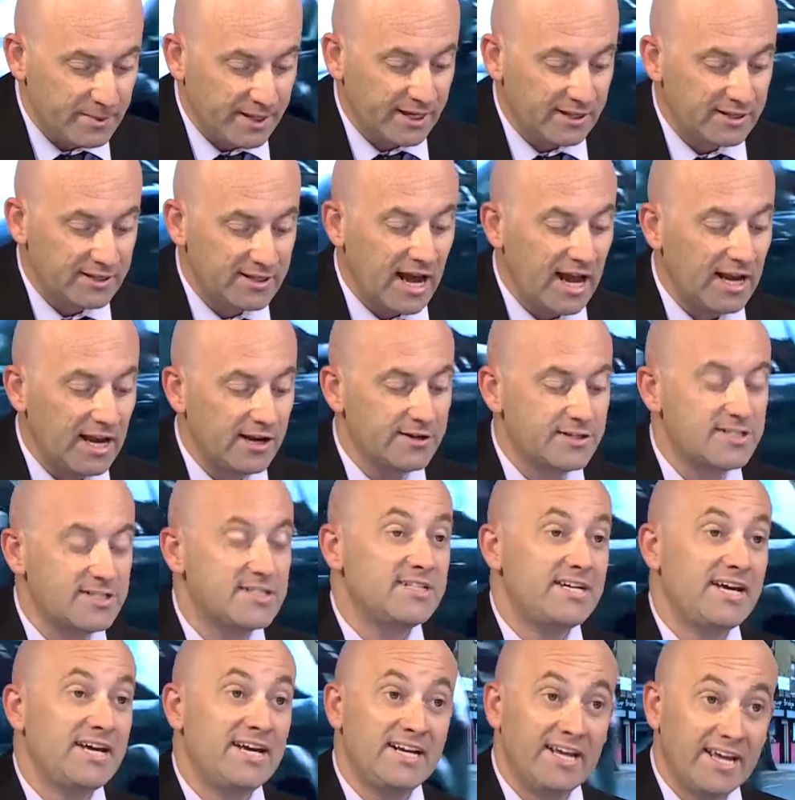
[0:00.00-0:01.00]
million
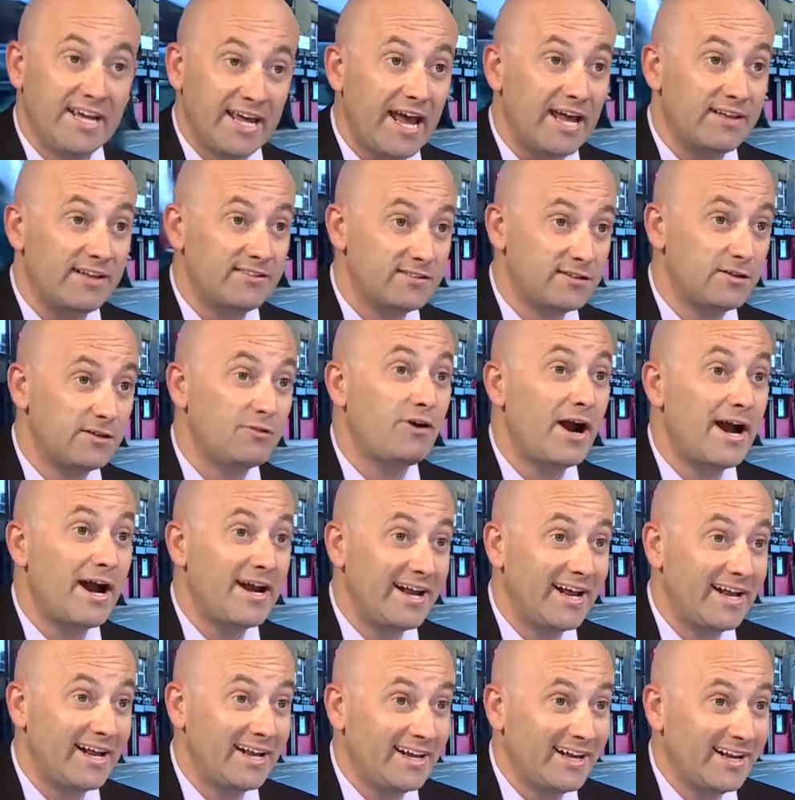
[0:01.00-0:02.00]
in Get, the
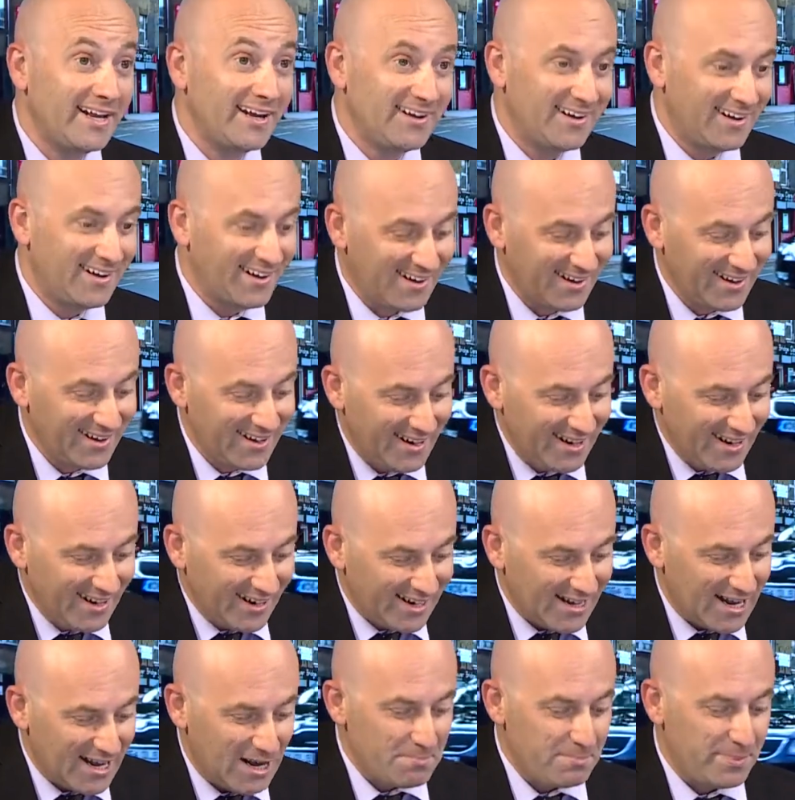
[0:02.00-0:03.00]
ride-hailing
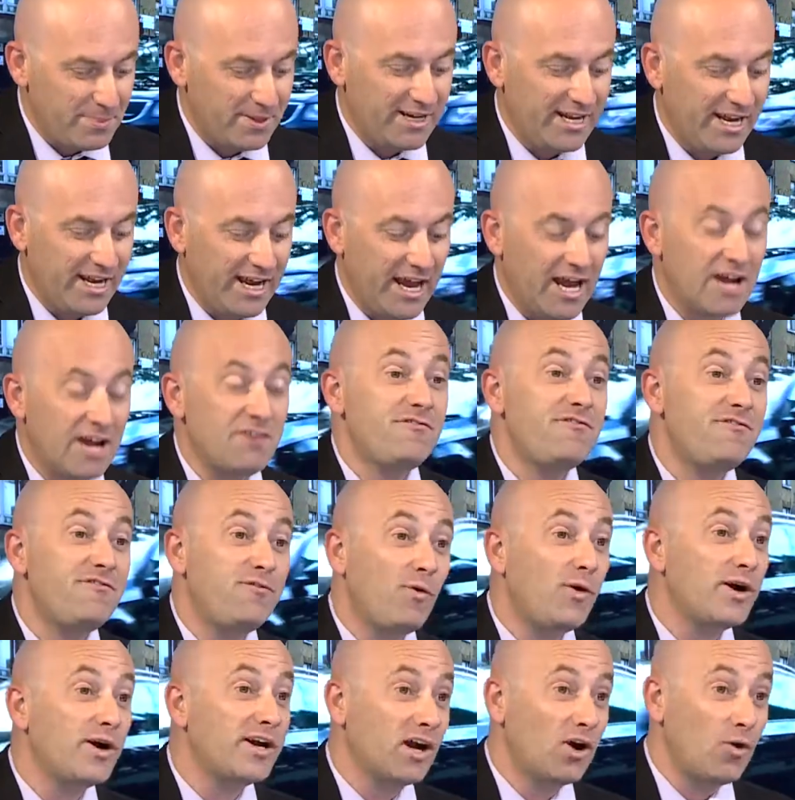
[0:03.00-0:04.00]
company. And
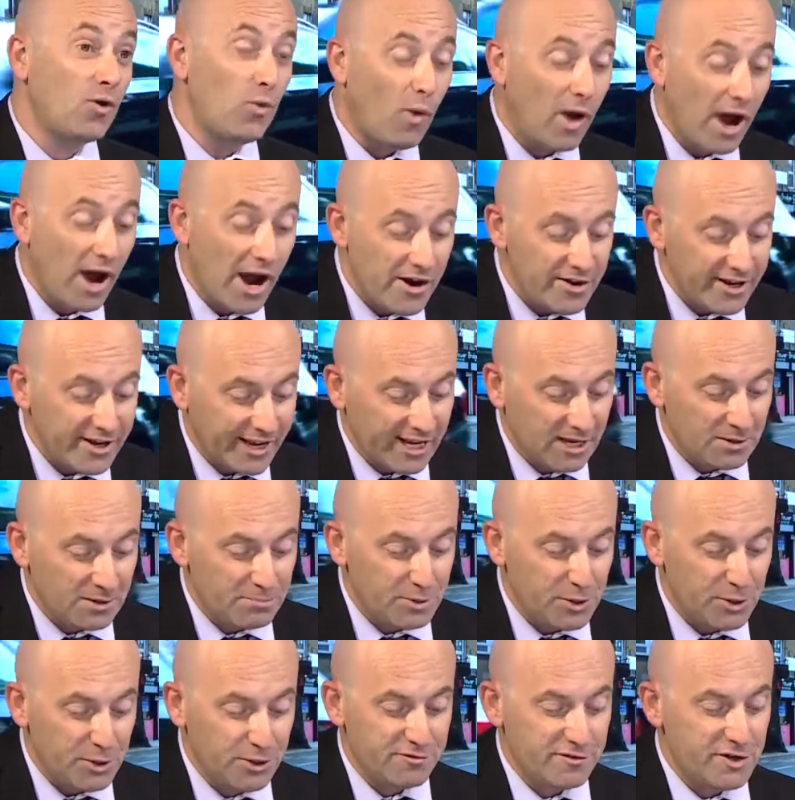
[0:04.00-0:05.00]
Ford acquired a
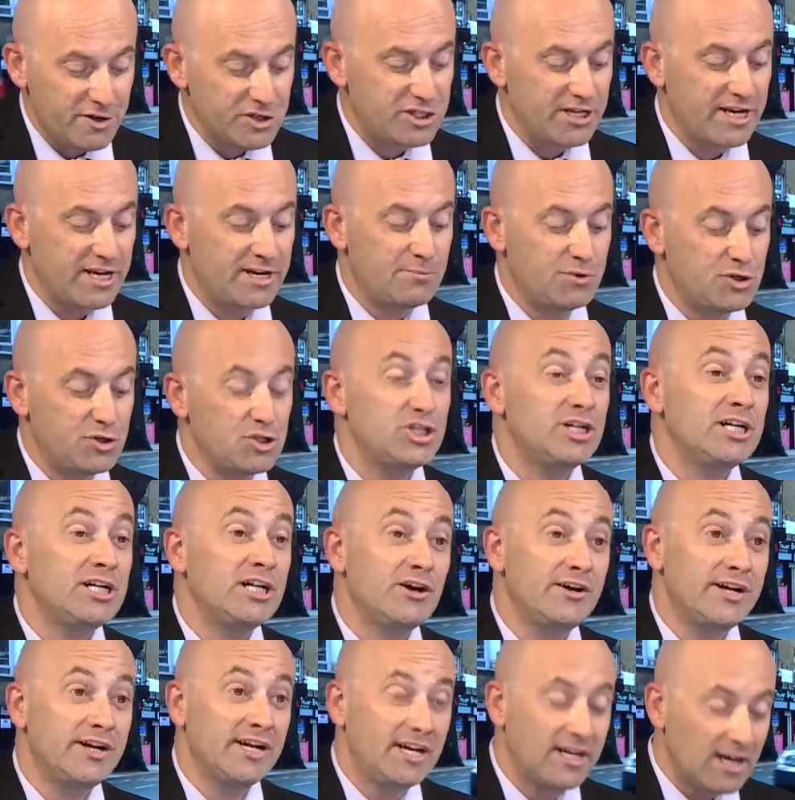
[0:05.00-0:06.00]
computer vision and machine
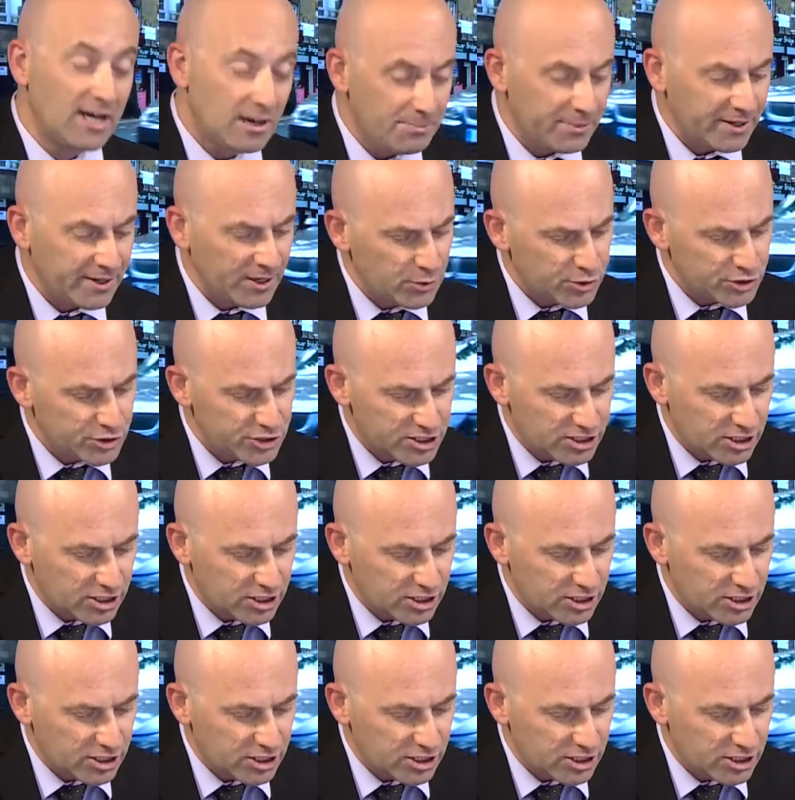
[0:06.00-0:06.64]
learning company, which